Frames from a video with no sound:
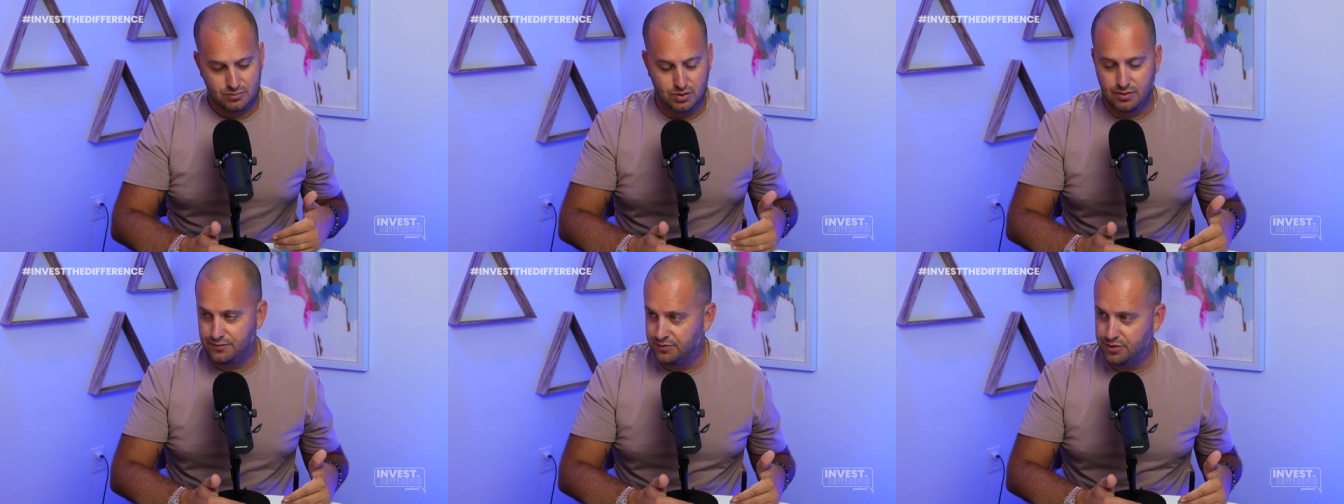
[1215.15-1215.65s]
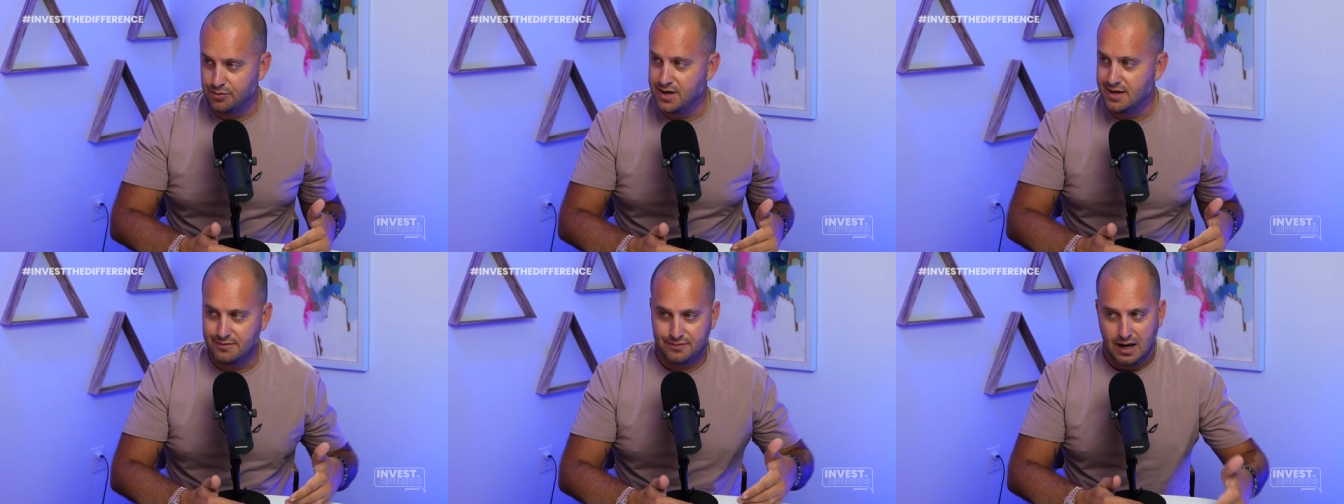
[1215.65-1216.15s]
to
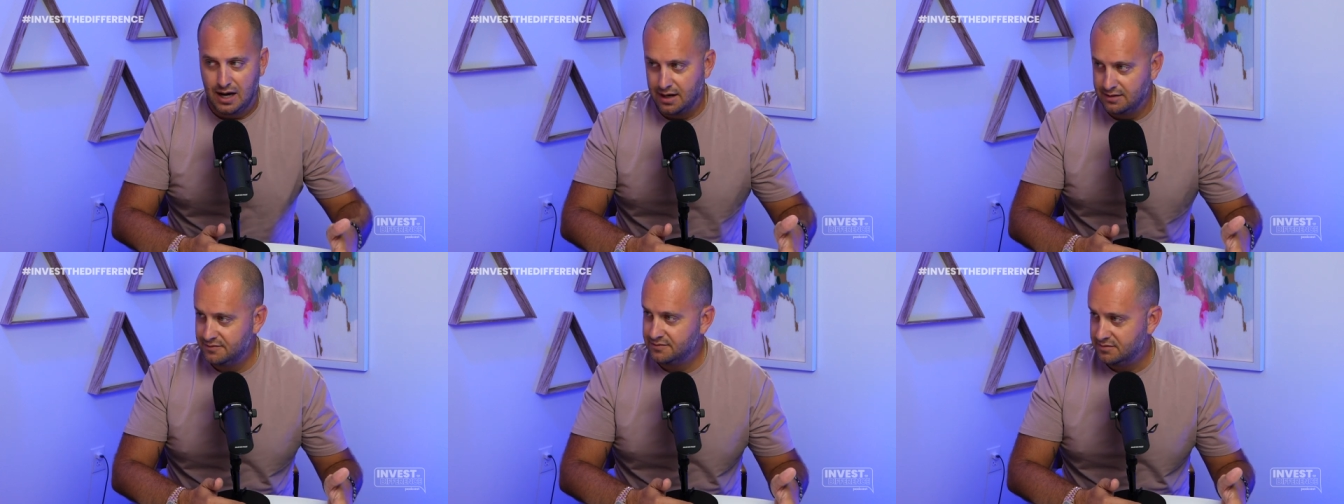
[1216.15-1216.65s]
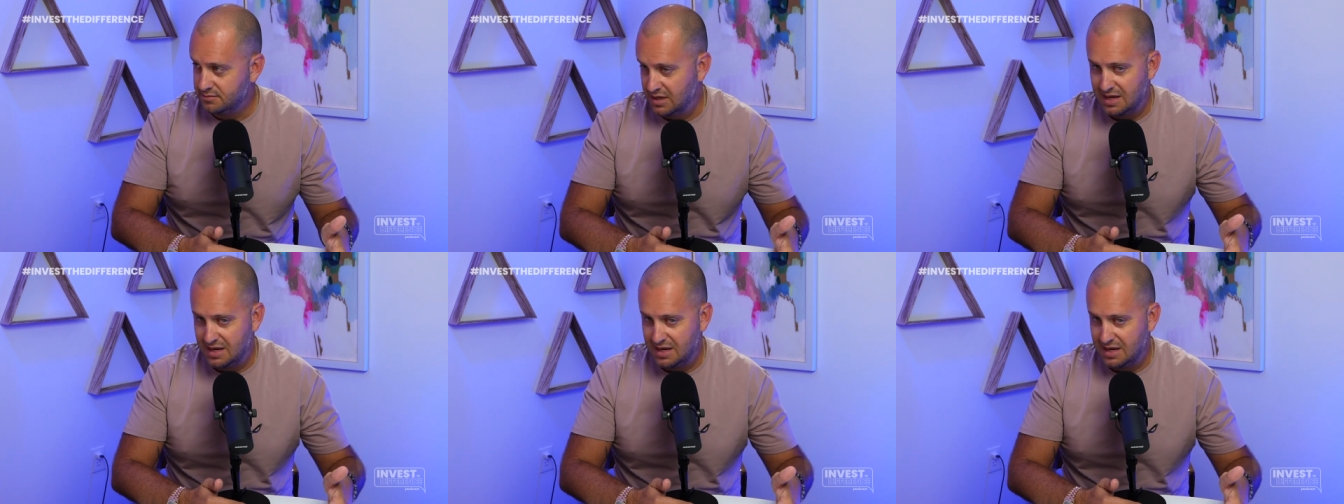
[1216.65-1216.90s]
three to 5 mm-hmm.